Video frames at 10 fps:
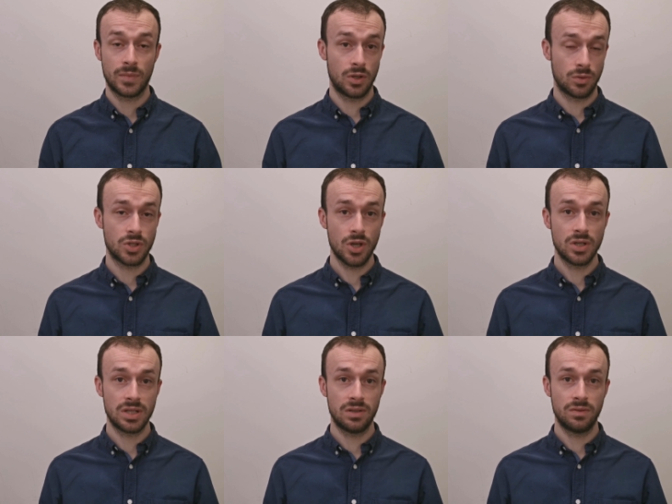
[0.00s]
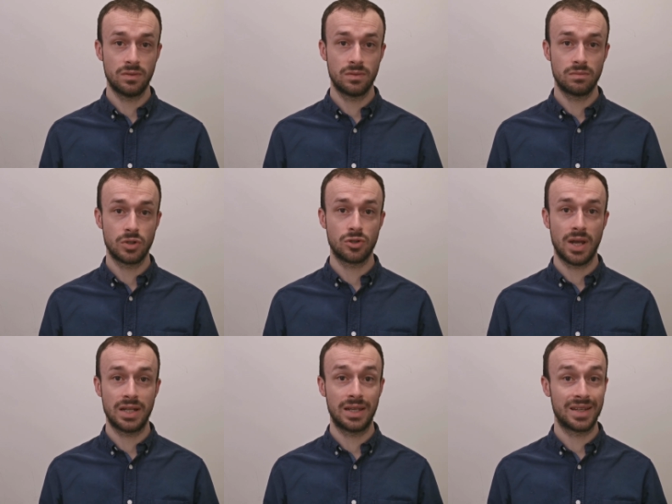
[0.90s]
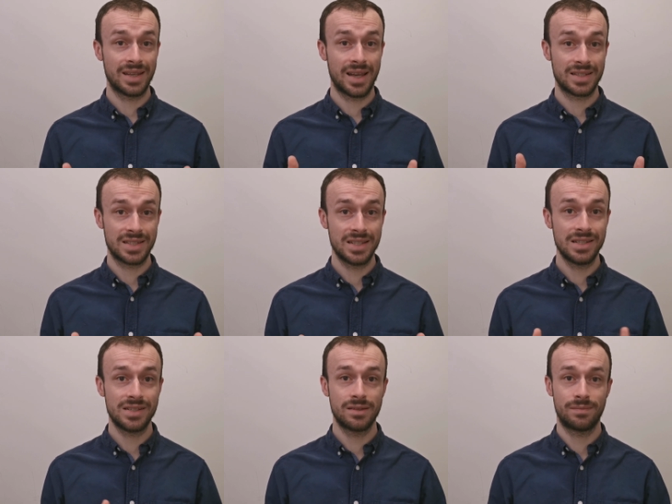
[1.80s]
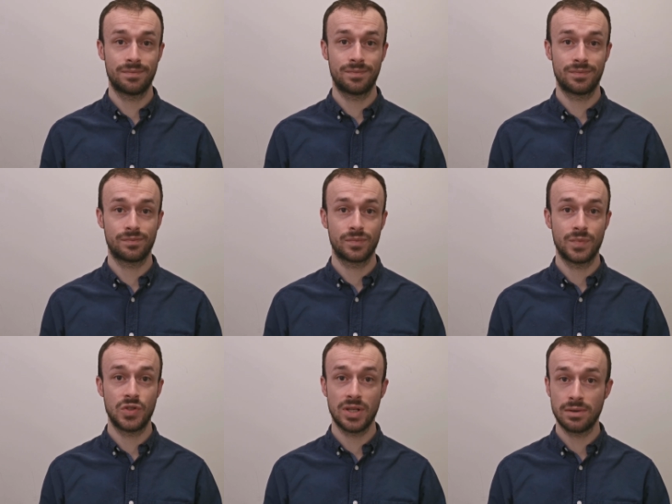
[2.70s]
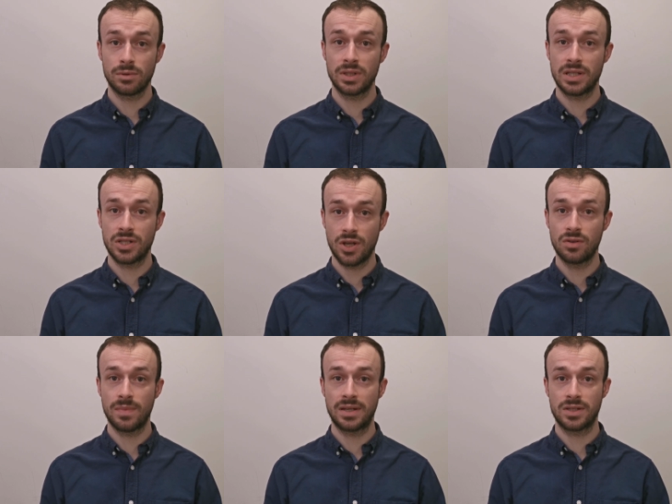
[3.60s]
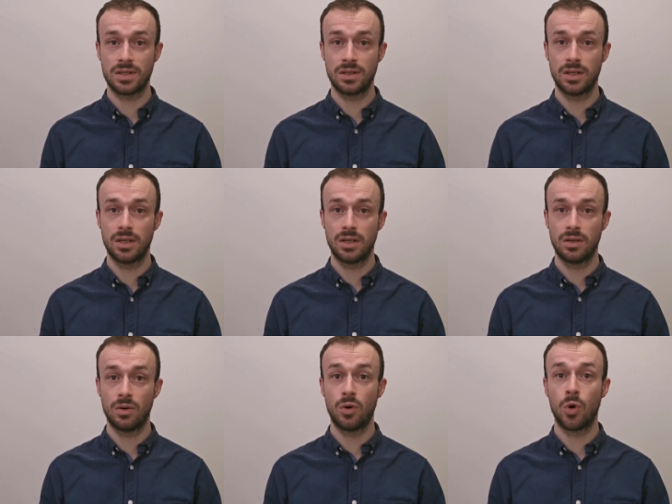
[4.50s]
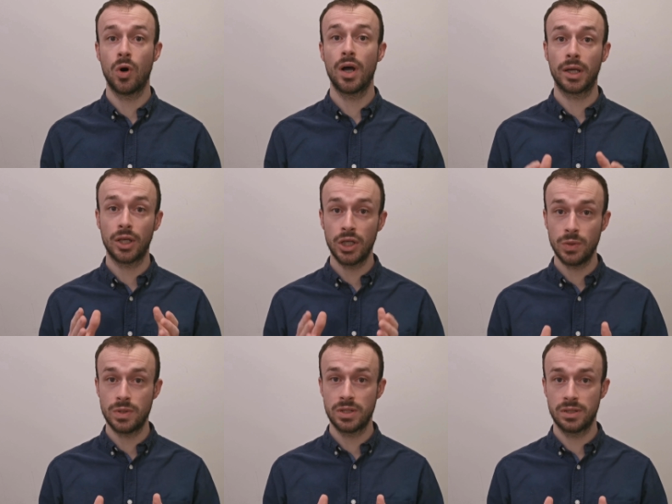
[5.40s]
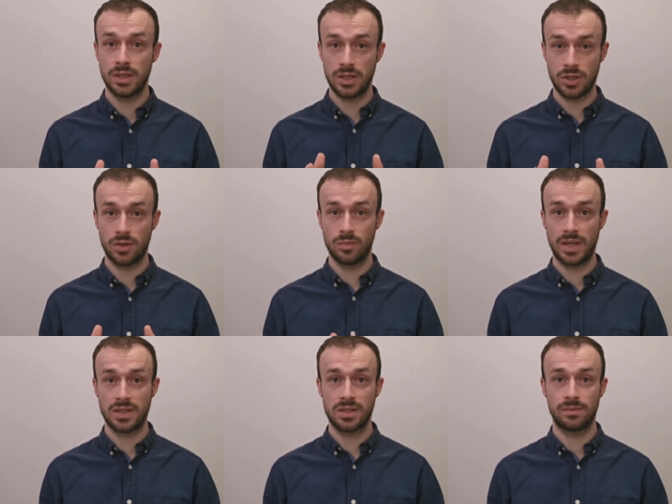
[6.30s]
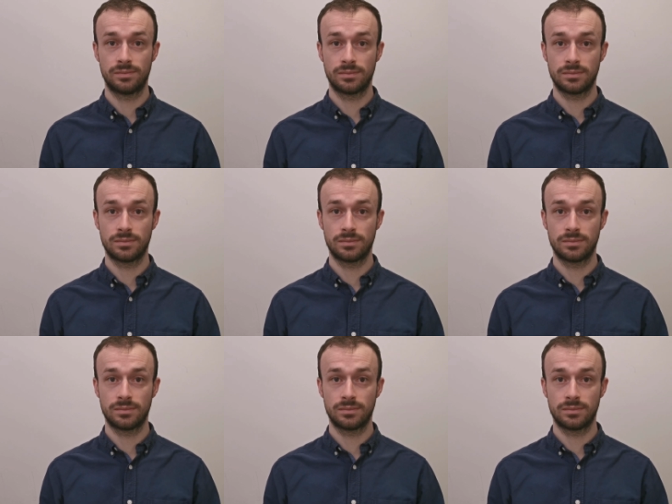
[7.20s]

an alternative to training in anaesthesia, general internal medicine, or acute internal medicine.